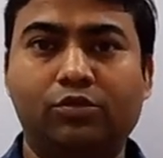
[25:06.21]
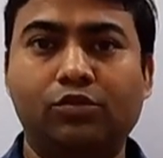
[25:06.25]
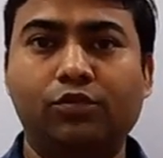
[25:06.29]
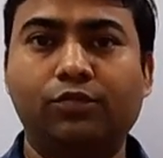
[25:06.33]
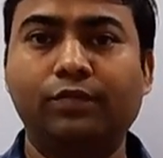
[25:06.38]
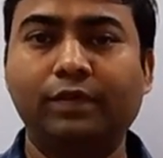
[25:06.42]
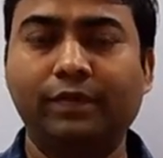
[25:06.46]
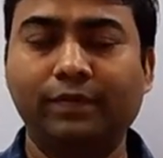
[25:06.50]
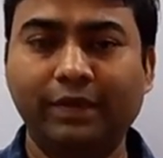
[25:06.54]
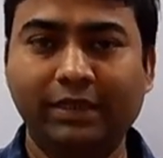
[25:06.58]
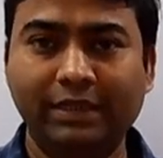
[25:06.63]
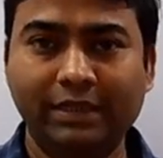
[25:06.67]
So
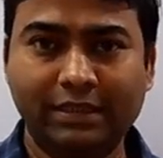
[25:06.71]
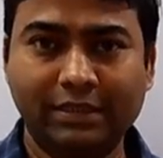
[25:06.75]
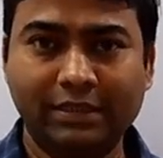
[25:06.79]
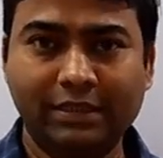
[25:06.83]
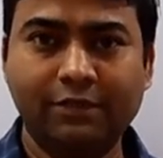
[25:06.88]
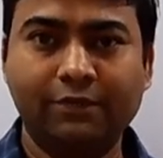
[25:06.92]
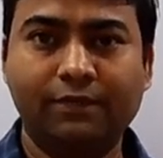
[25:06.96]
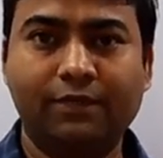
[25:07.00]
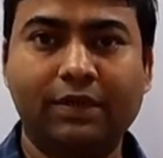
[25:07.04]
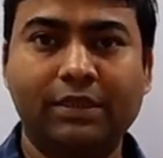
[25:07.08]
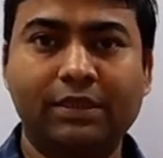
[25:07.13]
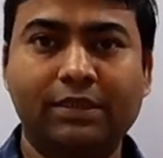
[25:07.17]
we will
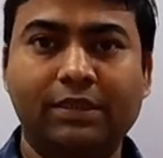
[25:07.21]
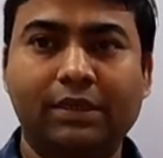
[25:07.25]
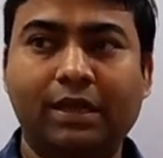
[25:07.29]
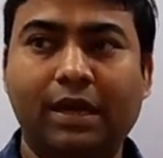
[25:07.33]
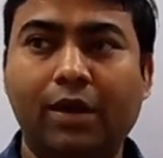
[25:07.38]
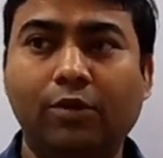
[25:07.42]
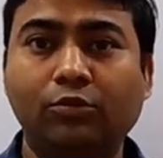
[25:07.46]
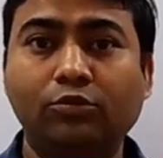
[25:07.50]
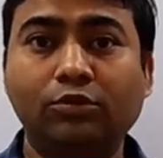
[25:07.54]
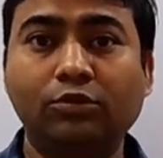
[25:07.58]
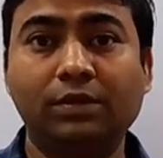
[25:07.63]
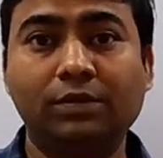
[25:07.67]
discuss further
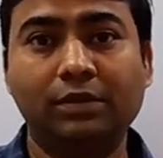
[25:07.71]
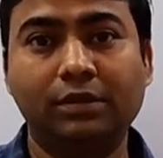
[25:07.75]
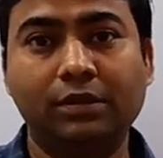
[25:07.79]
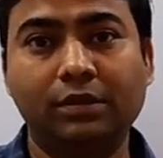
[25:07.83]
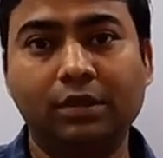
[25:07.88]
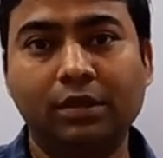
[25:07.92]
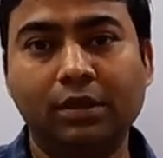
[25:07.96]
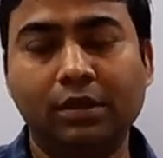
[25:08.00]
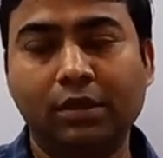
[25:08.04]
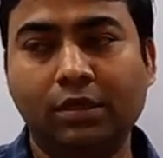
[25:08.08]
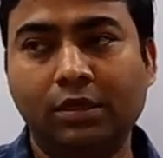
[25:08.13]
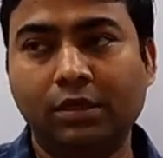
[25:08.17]
how the
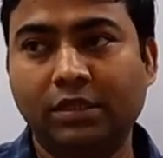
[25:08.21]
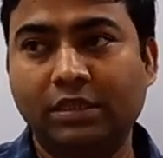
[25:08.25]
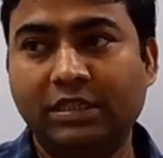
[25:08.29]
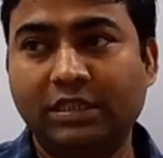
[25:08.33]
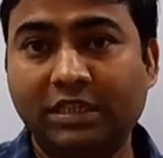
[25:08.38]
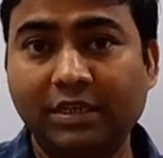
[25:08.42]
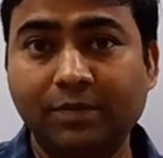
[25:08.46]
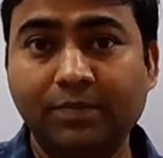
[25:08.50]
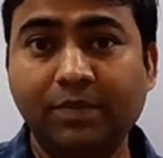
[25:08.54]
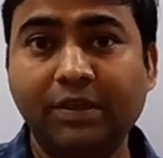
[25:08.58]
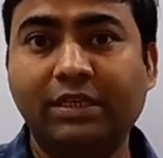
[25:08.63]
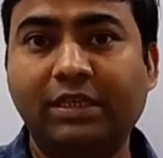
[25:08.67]

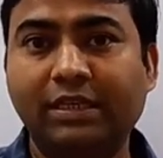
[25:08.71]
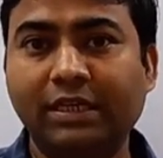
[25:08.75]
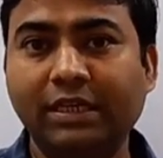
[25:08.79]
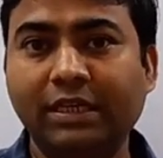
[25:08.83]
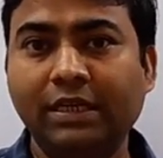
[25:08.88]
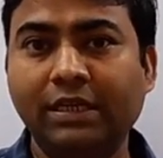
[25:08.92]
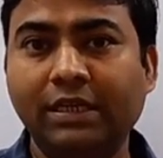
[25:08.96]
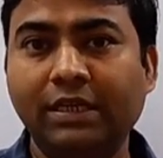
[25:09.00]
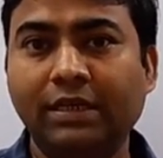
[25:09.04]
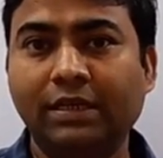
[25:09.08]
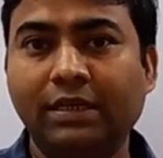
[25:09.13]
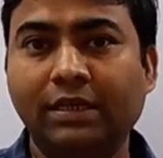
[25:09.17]

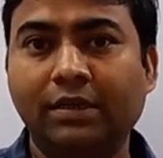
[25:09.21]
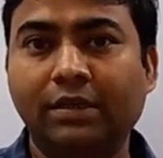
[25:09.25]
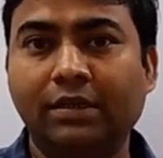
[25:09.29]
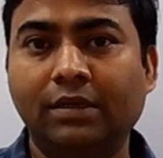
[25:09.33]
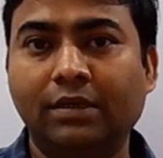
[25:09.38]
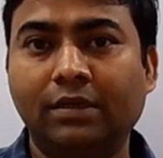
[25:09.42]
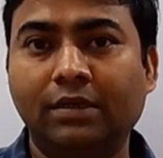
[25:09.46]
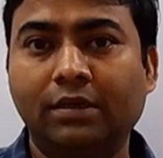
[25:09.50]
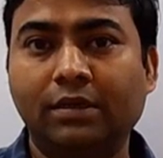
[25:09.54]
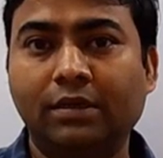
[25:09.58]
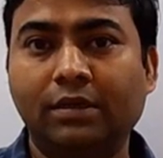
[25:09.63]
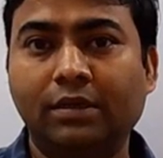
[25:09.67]
symmetry
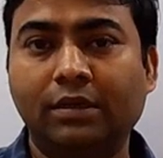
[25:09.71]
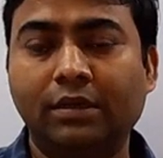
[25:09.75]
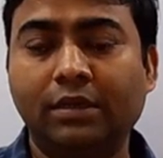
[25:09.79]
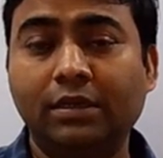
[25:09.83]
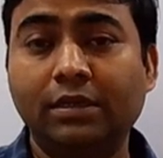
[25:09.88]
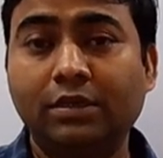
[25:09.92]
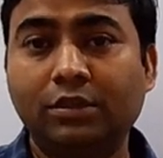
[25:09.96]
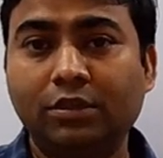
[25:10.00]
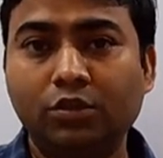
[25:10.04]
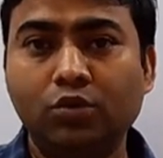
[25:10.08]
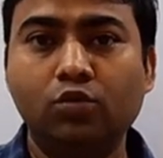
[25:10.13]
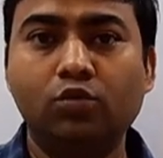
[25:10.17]

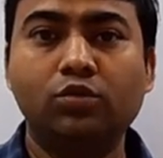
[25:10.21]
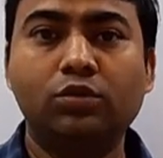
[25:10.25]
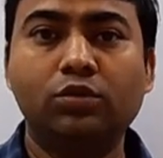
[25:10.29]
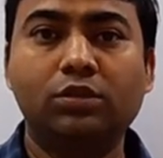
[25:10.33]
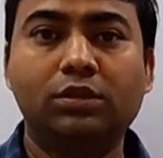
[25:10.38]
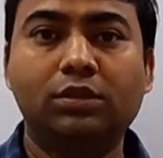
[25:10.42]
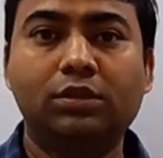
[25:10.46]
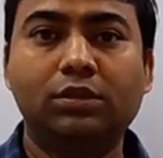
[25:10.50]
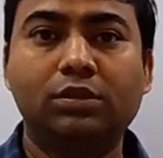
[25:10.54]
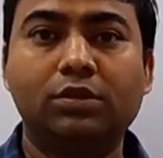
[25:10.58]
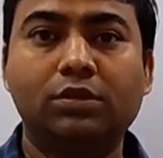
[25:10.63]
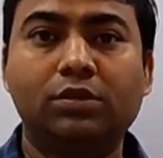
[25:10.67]
is
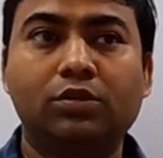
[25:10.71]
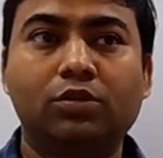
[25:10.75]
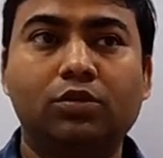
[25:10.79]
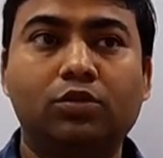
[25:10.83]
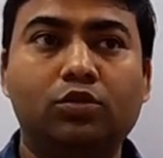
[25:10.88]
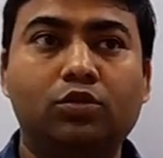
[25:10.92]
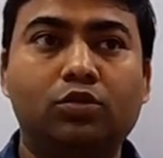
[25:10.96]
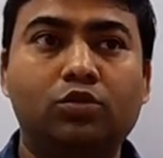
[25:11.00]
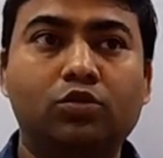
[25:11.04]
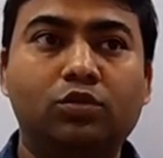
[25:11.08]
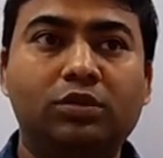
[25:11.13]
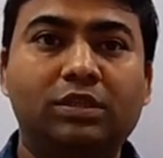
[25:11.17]
used
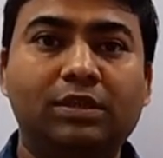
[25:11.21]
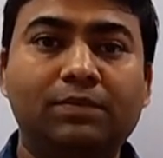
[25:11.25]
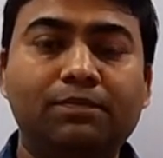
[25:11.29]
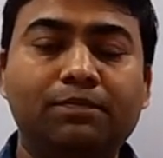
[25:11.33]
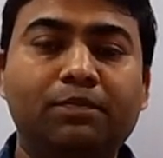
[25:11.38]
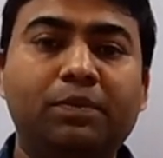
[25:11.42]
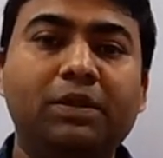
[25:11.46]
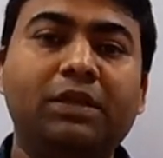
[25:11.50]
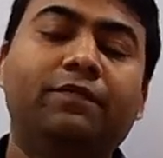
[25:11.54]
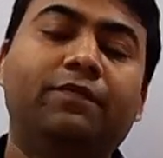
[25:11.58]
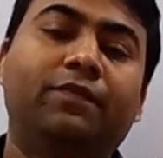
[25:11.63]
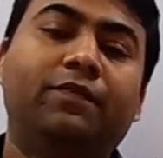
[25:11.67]
to
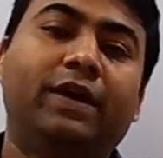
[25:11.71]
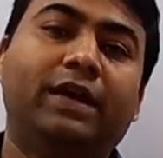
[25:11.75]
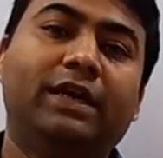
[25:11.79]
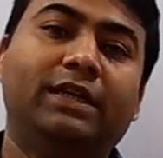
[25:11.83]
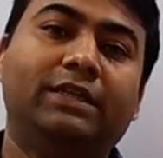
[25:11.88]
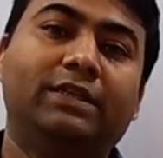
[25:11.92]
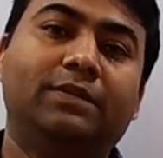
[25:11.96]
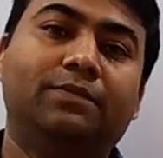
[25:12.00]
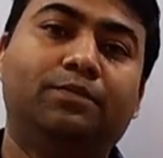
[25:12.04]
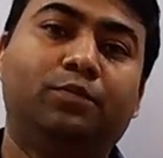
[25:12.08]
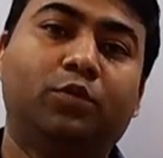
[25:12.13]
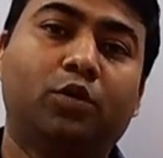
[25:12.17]

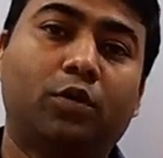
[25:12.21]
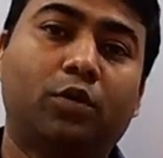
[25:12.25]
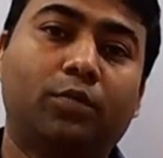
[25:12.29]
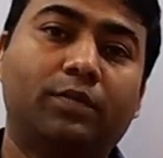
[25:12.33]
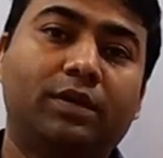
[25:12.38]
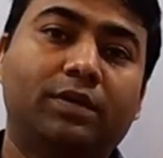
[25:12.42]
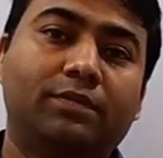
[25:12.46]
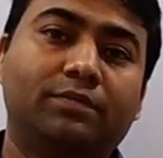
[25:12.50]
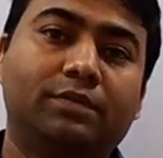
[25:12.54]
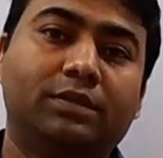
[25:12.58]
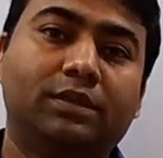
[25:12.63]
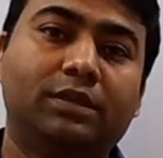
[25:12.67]
simplify the
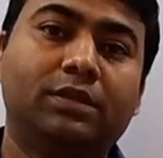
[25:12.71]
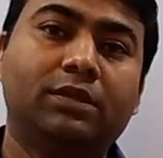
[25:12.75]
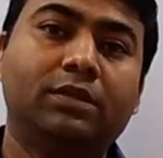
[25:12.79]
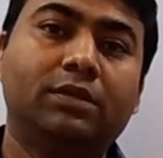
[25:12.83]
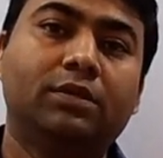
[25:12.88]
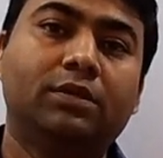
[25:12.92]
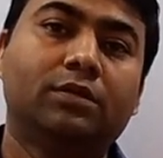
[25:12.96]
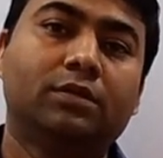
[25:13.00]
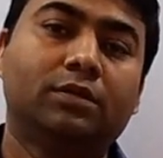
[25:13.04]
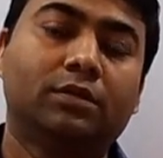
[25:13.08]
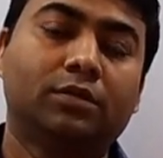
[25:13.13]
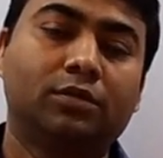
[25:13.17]
problems in
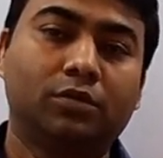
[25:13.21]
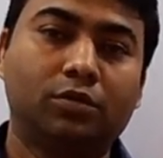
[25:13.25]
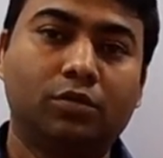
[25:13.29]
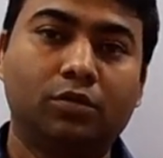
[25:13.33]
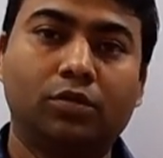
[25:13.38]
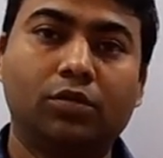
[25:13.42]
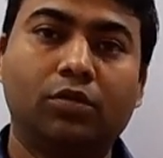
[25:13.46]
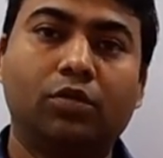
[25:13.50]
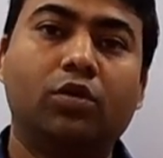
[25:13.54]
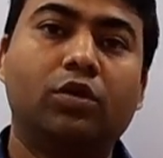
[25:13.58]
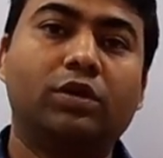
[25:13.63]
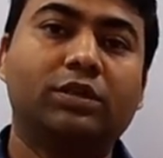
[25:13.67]

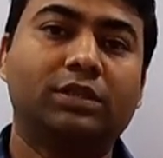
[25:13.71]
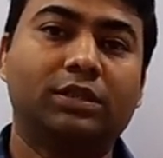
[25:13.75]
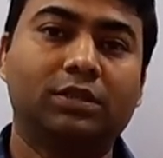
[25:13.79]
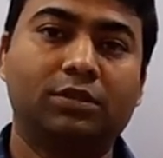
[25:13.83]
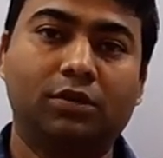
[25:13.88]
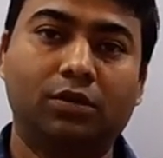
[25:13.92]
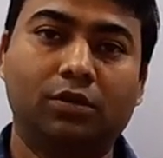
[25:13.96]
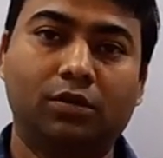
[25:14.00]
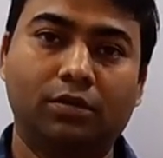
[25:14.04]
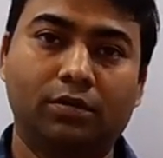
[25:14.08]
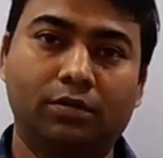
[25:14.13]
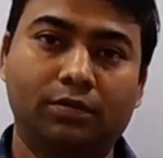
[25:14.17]
Gauss's
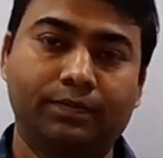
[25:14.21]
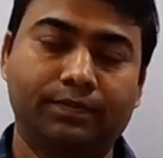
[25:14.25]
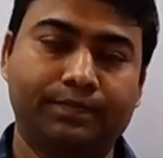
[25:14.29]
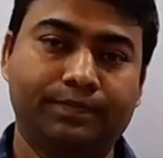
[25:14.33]
law.